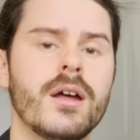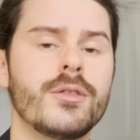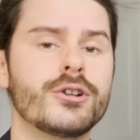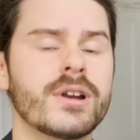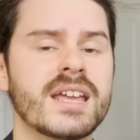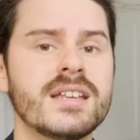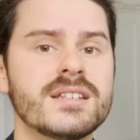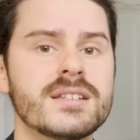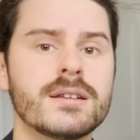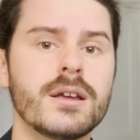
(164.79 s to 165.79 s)
The trick
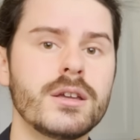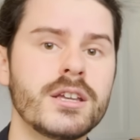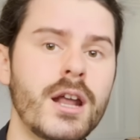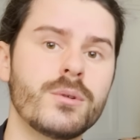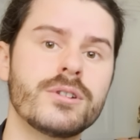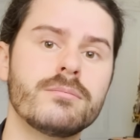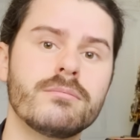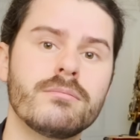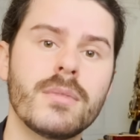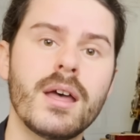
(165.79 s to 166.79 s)
is, you don't.
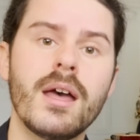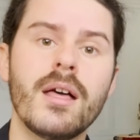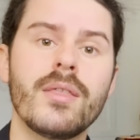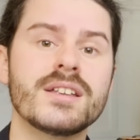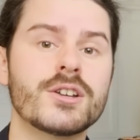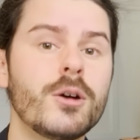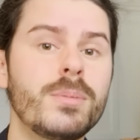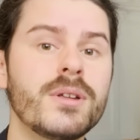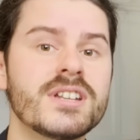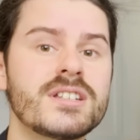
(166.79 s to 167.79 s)
There's a
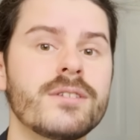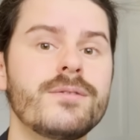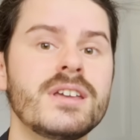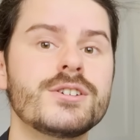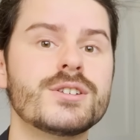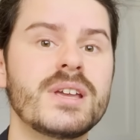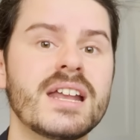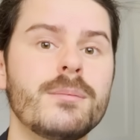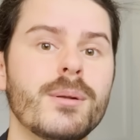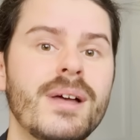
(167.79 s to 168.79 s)
couple of design features we
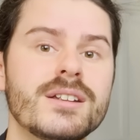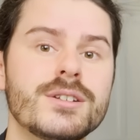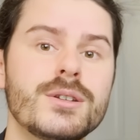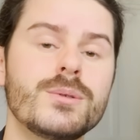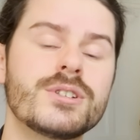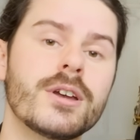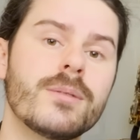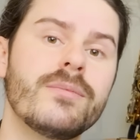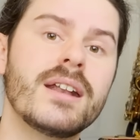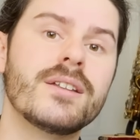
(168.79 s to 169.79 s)
can implement to
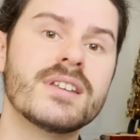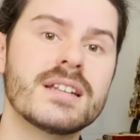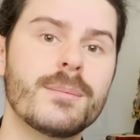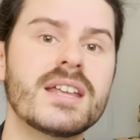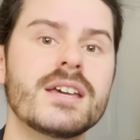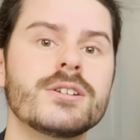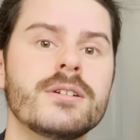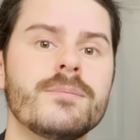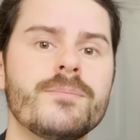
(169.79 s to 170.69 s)
circumvent this limitation.